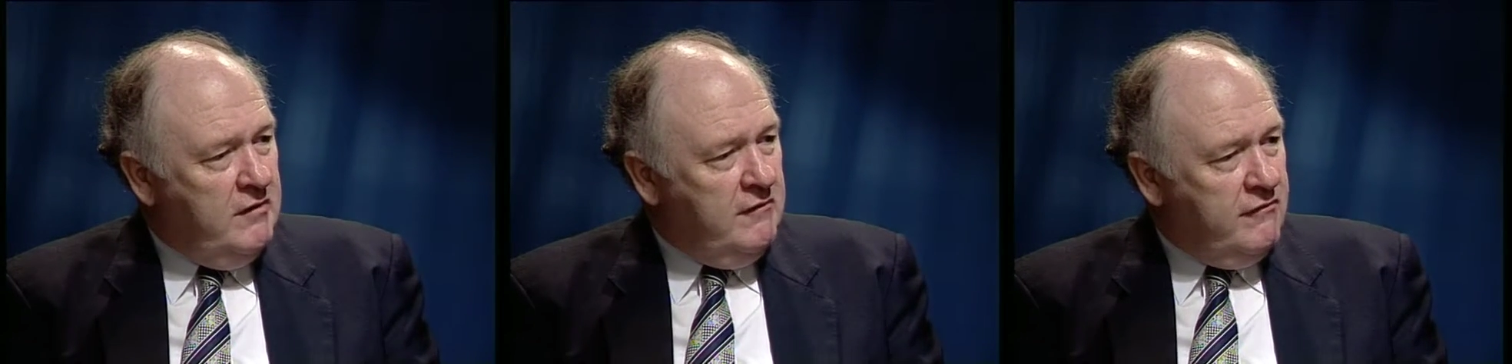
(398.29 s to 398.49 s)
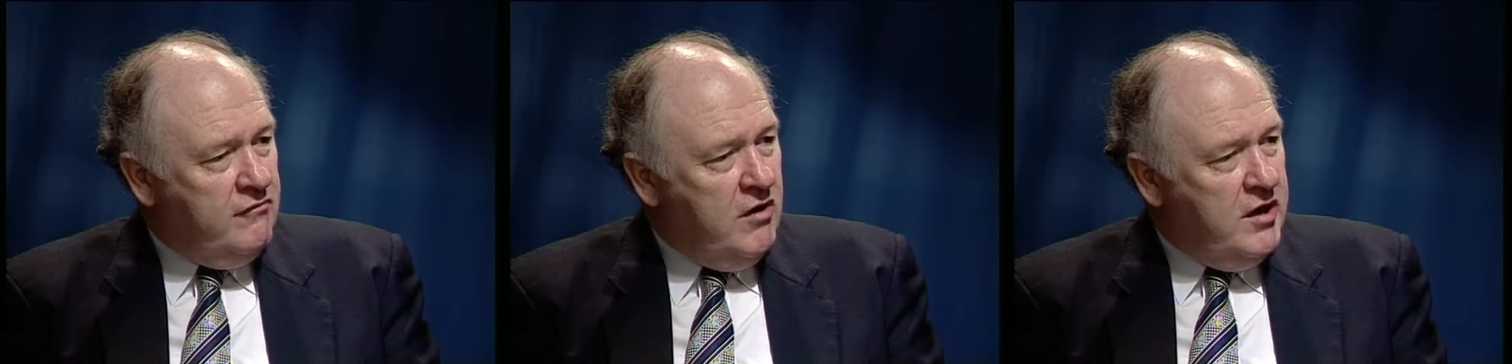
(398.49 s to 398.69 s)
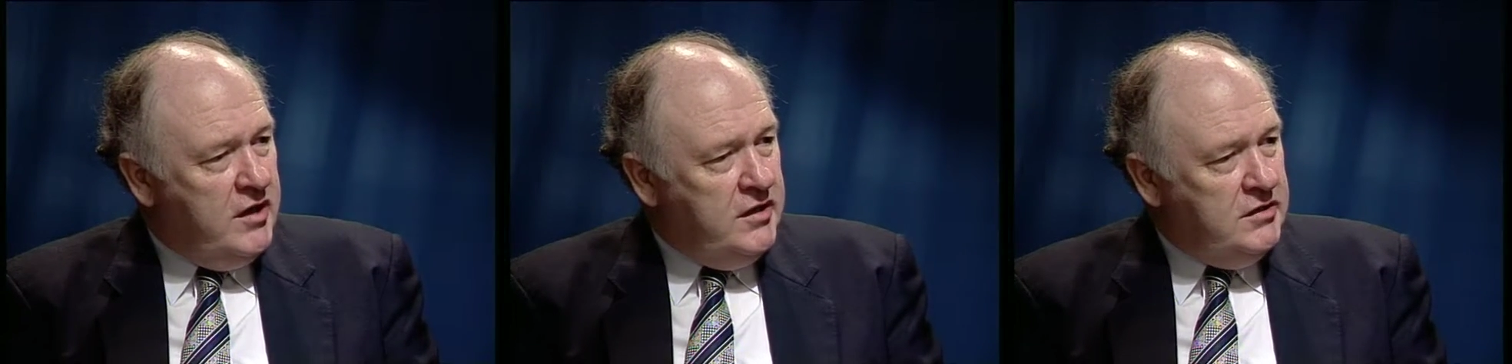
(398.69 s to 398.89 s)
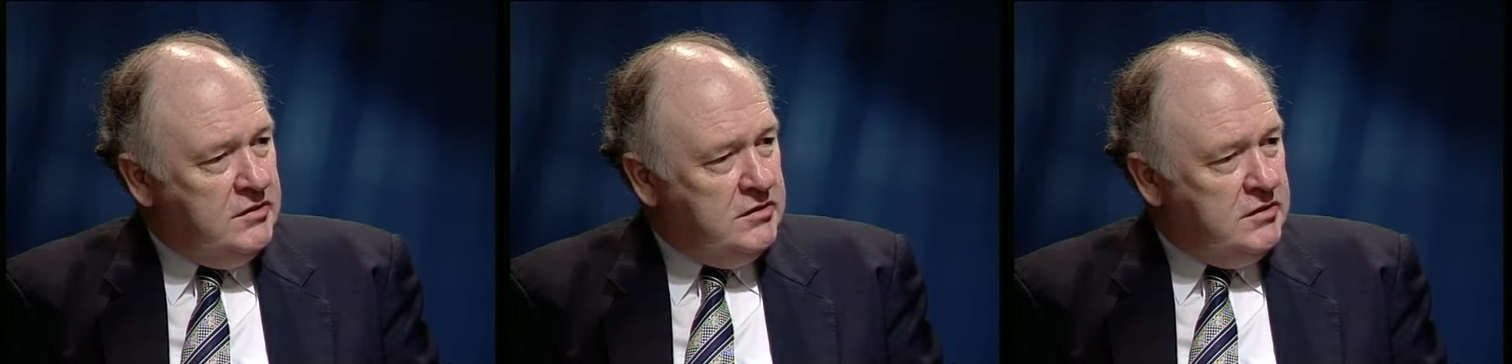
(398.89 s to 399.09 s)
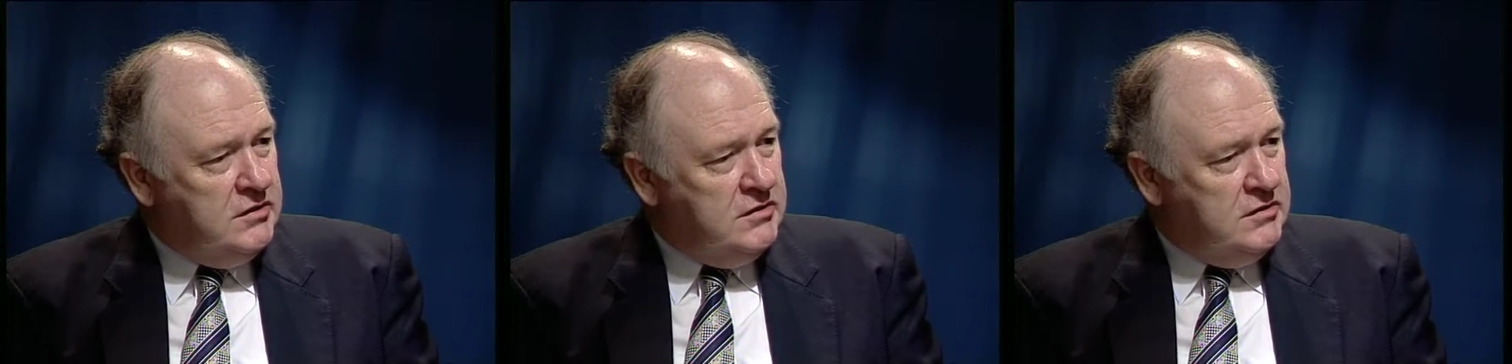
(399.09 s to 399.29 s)
phrase
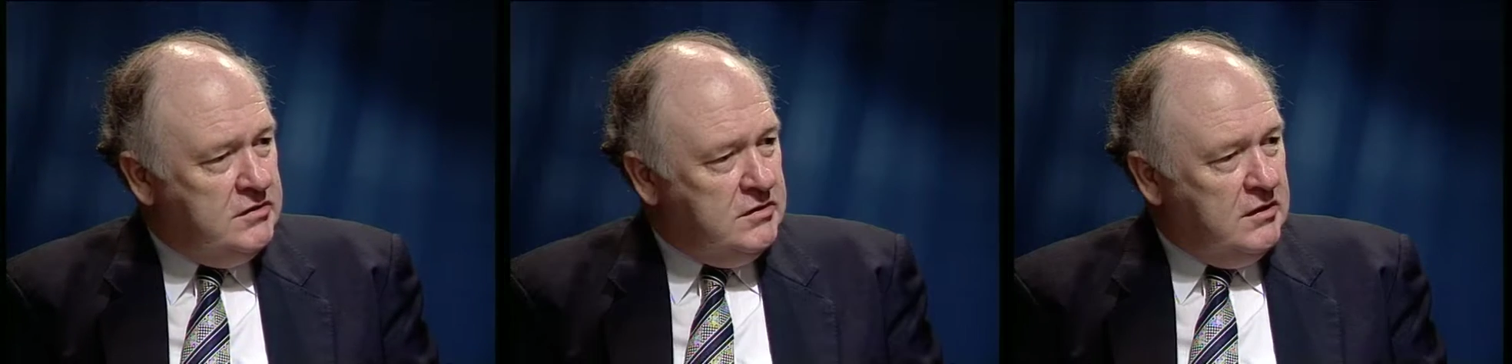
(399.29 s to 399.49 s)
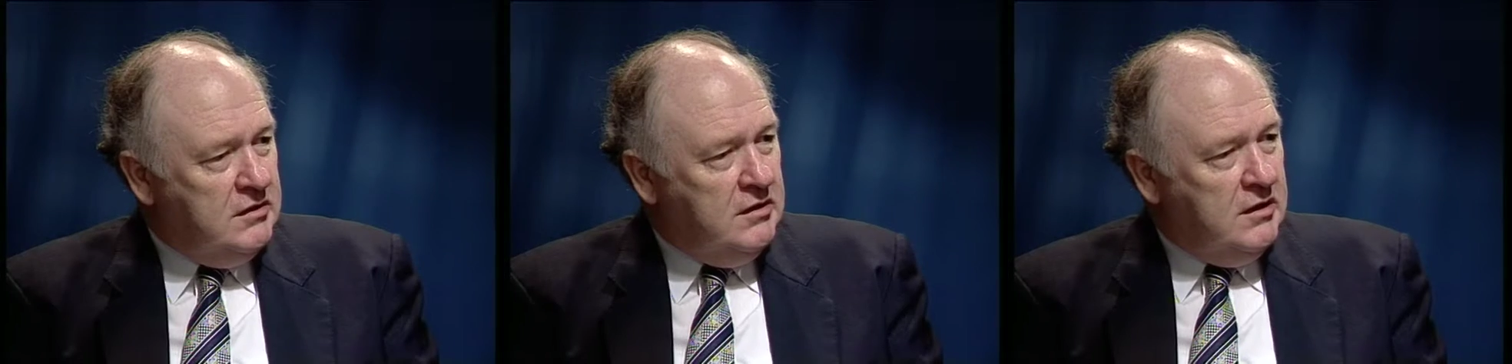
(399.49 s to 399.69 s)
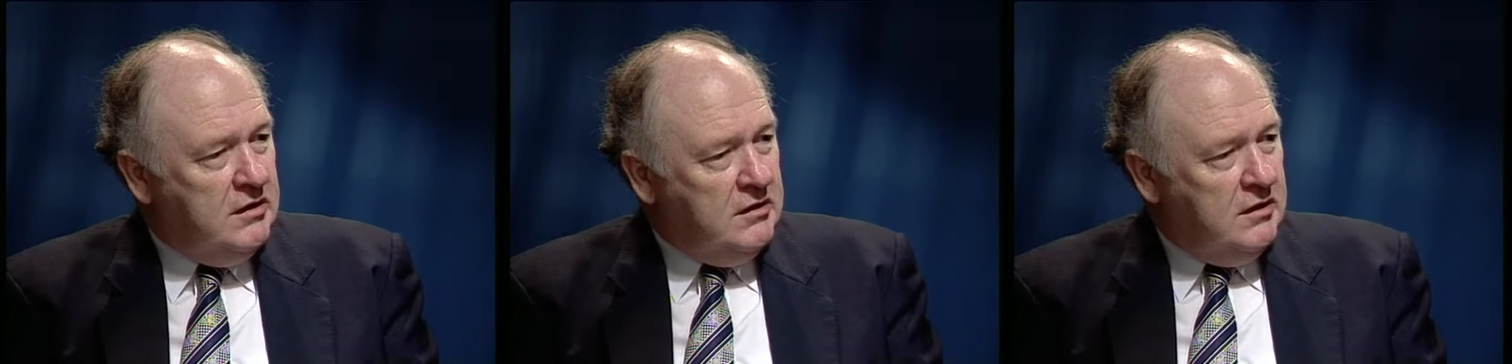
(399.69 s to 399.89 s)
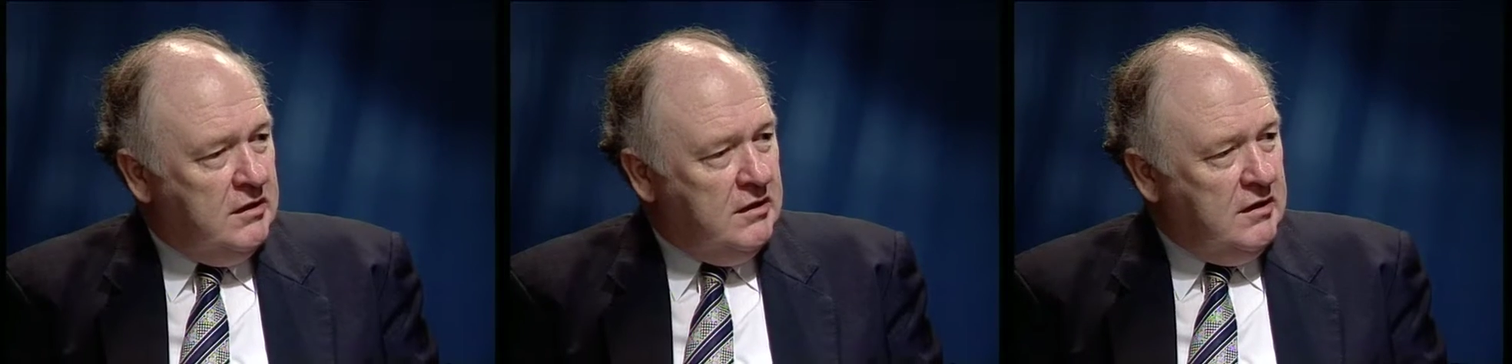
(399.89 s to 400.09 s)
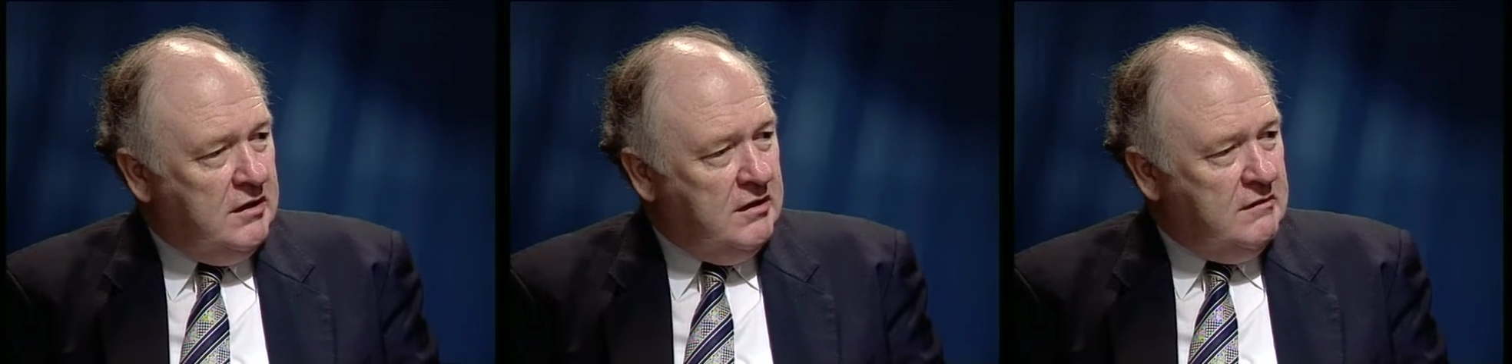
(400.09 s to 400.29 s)
is
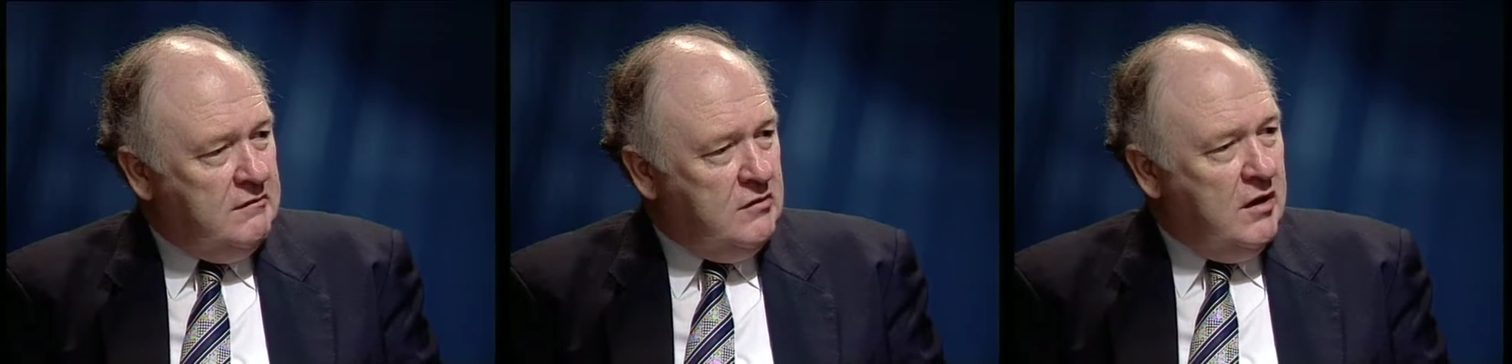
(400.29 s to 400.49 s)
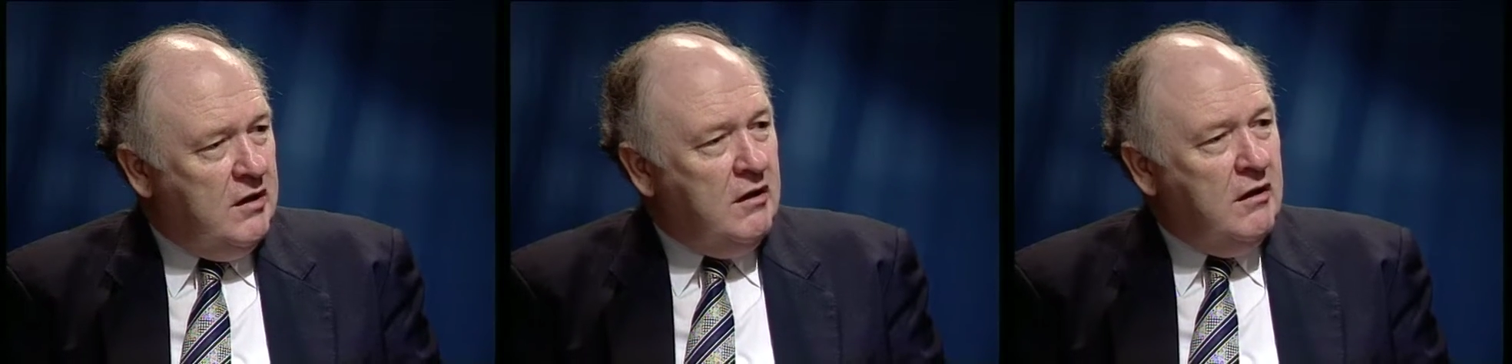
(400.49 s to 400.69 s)
that